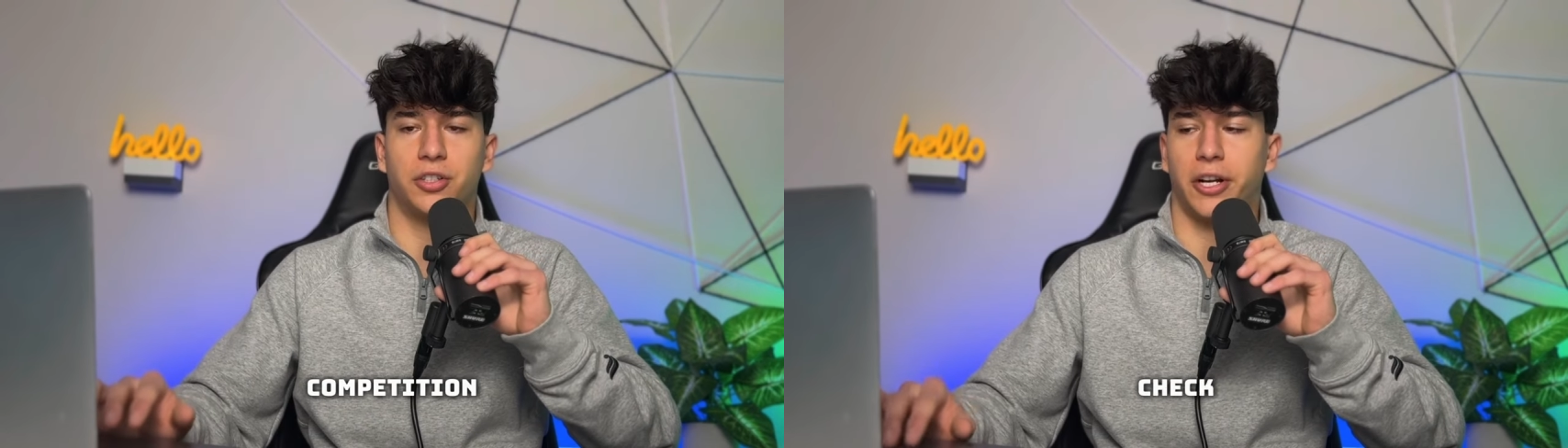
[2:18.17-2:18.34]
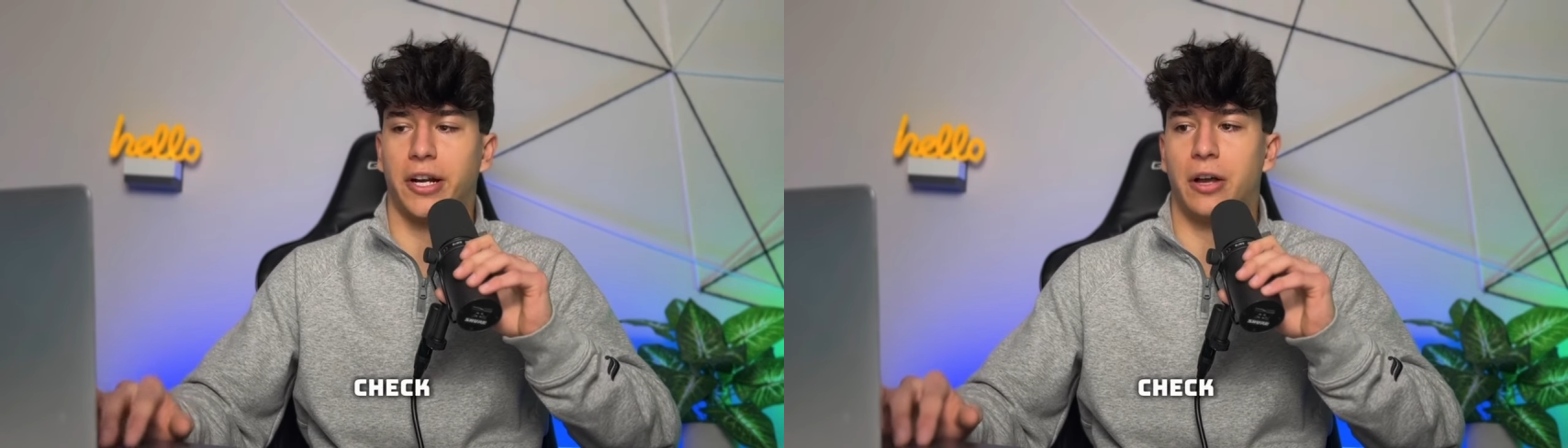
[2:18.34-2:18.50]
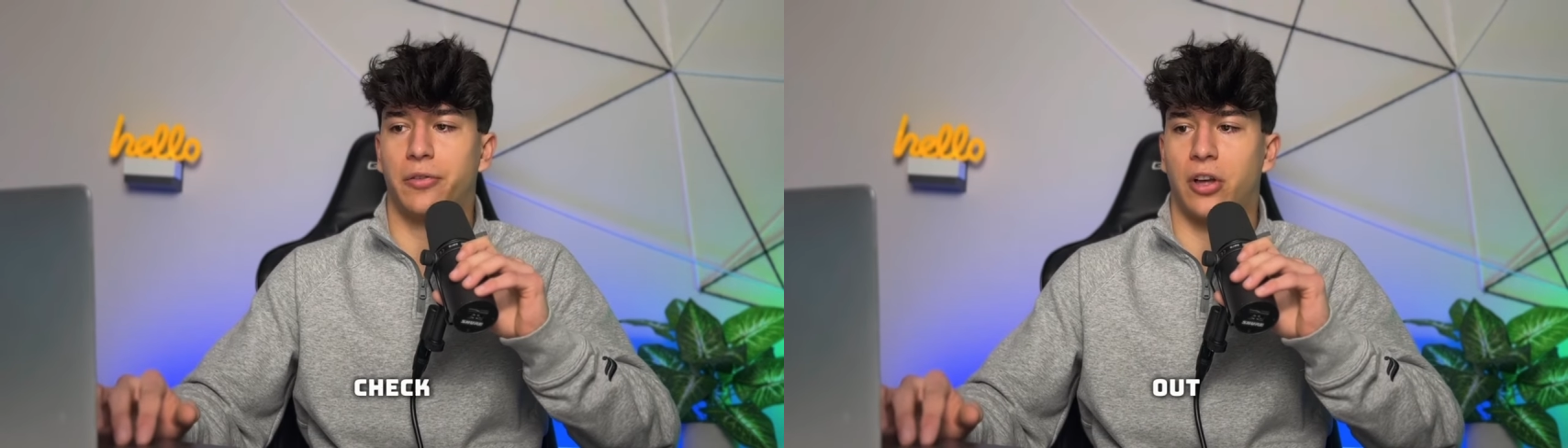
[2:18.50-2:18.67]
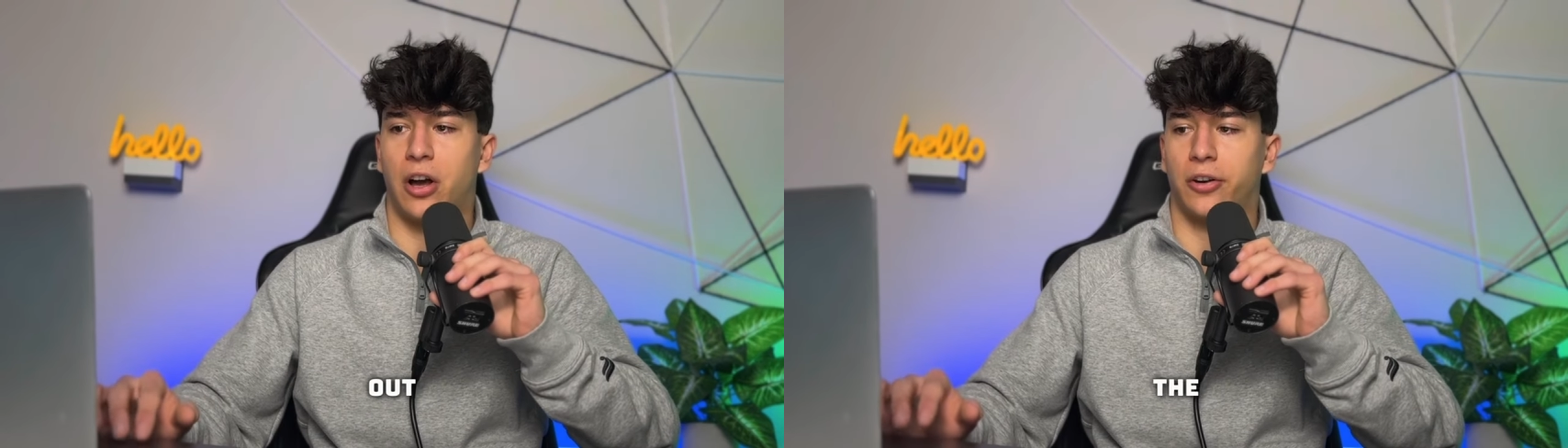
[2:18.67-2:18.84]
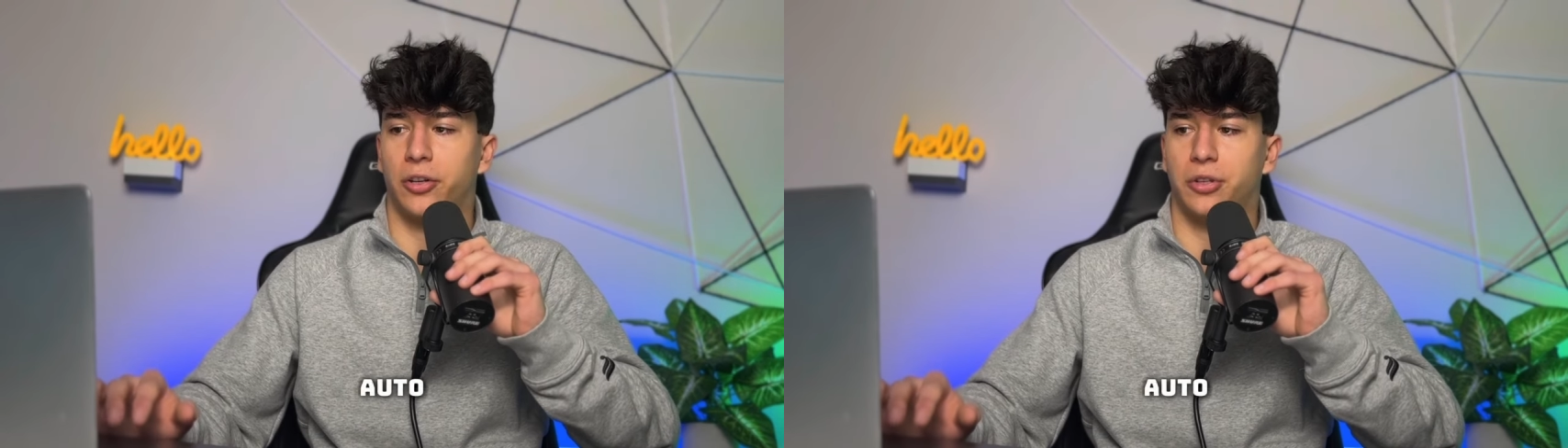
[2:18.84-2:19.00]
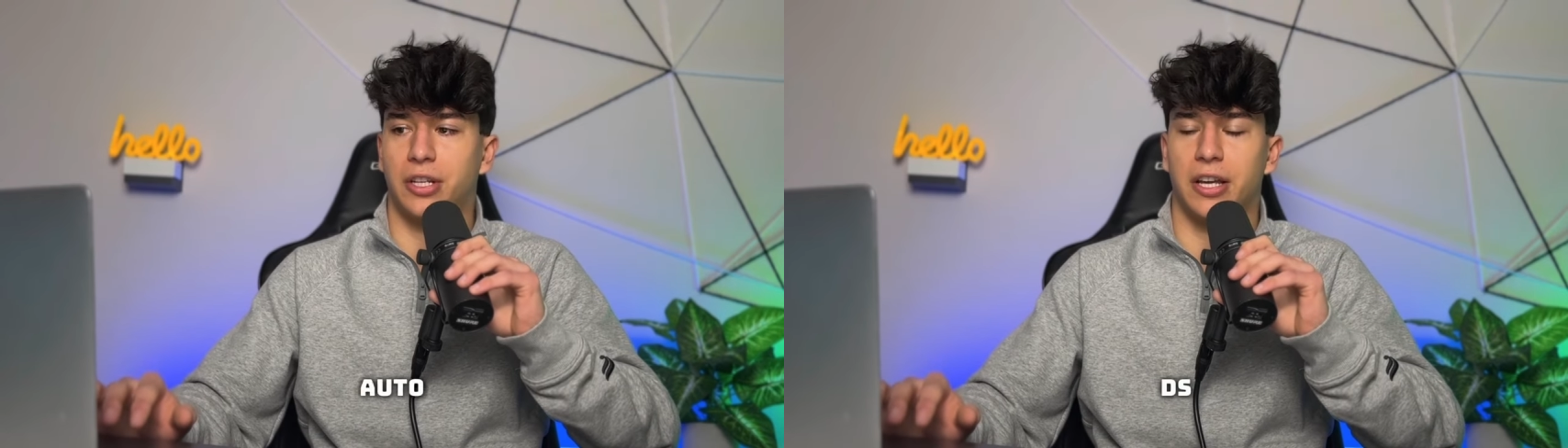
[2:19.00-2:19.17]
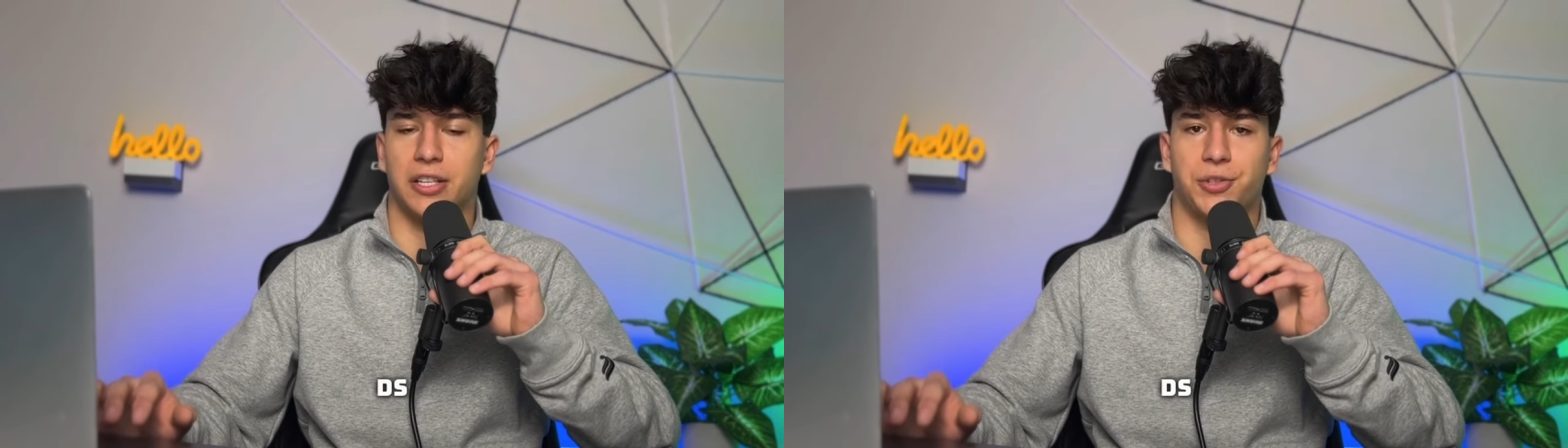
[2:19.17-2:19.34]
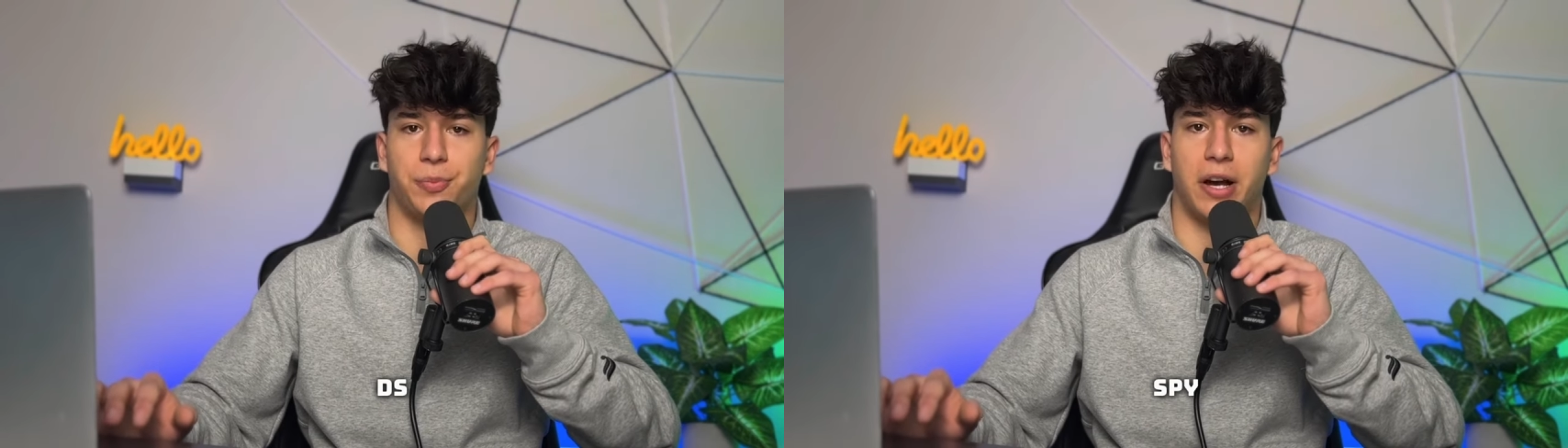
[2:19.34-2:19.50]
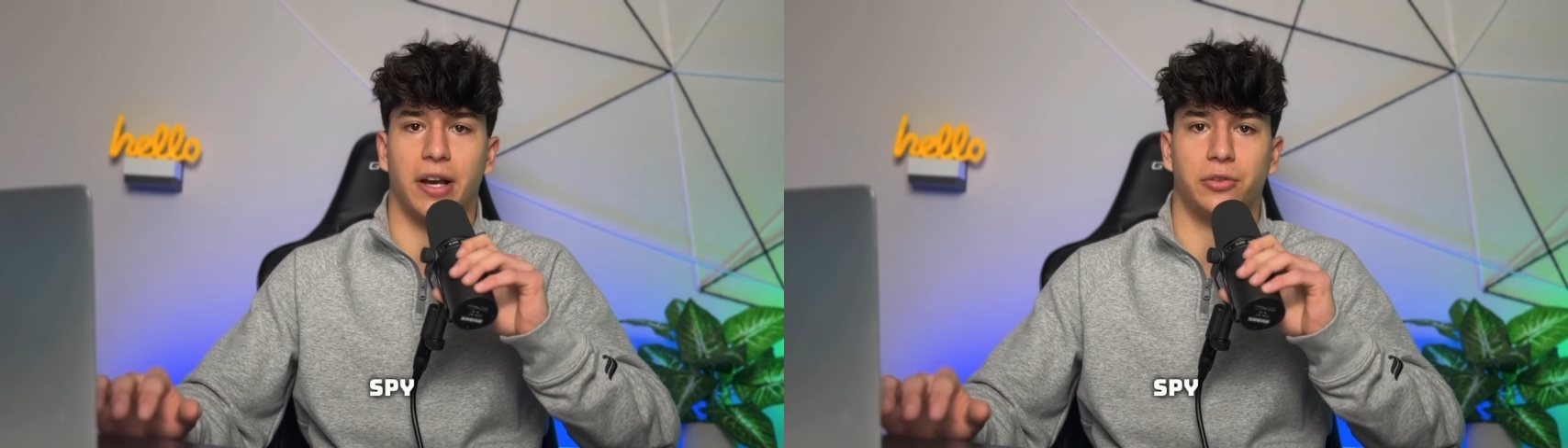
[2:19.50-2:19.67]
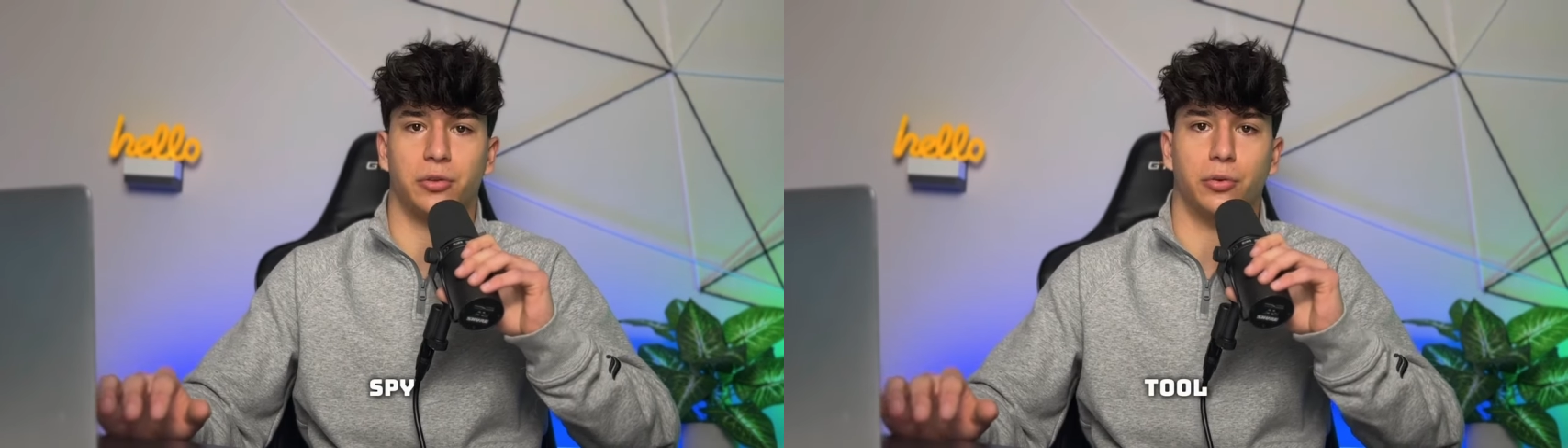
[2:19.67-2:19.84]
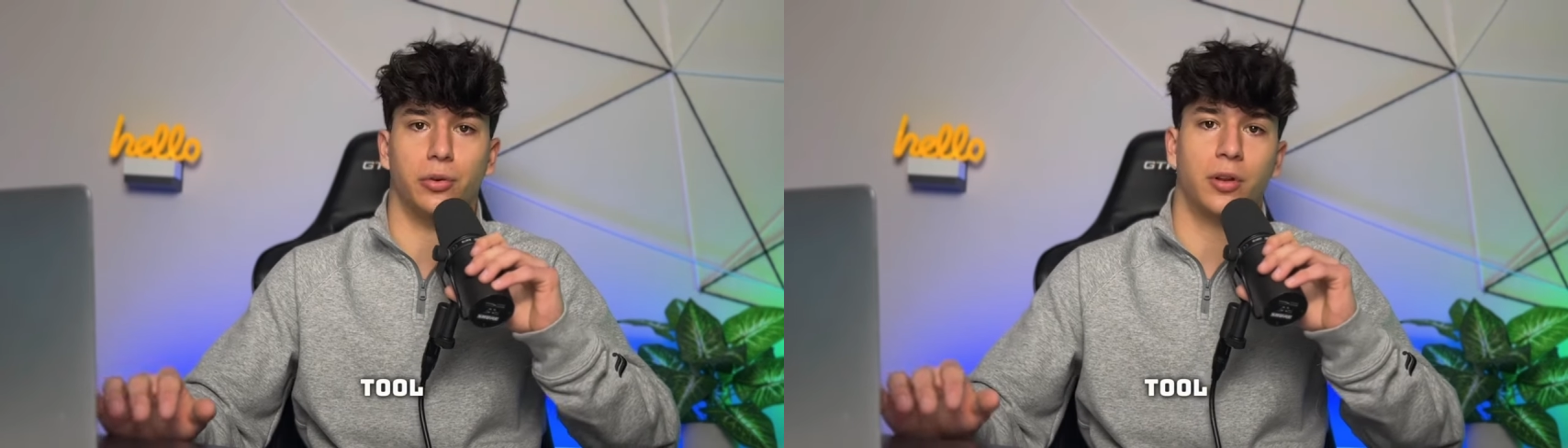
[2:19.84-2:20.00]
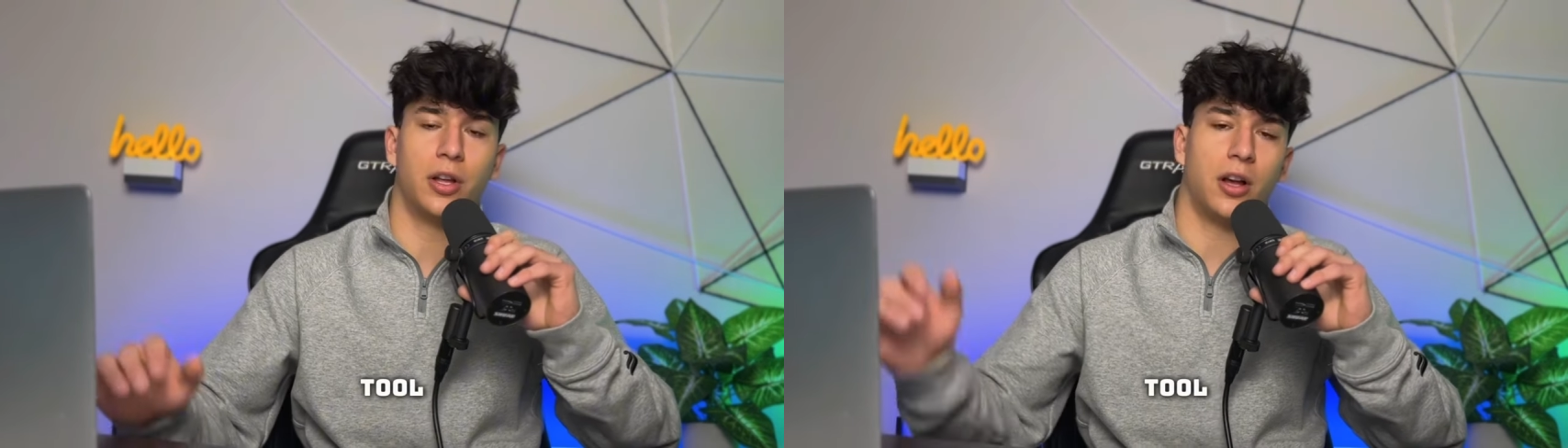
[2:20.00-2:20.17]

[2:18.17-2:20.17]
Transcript: check out the AutoDS Spy tool.